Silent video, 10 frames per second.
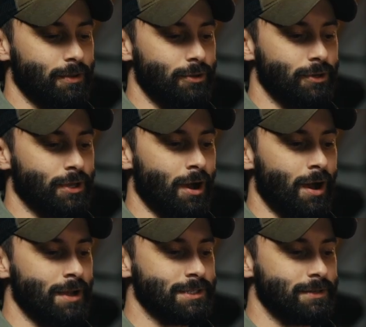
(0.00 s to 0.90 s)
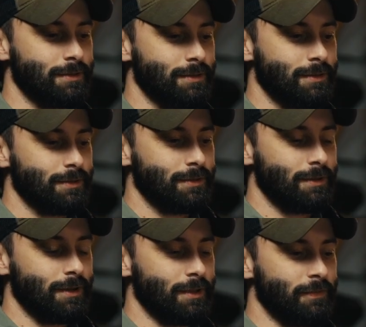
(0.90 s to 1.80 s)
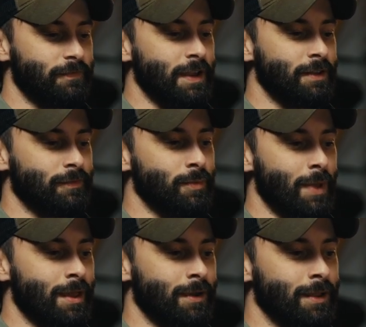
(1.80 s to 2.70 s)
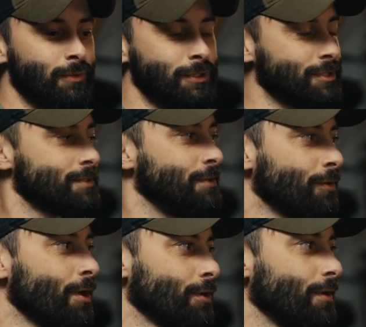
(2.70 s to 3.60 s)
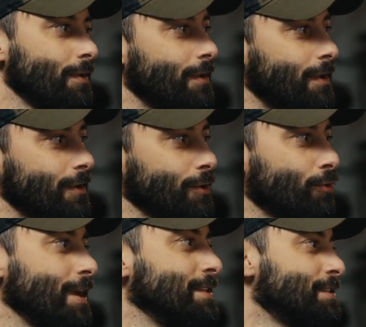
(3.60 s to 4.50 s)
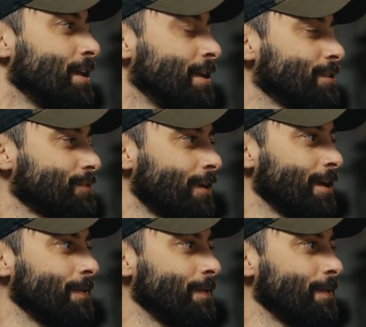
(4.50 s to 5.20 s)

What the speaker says: could cost the fate of humanity, which is a great stakes, right?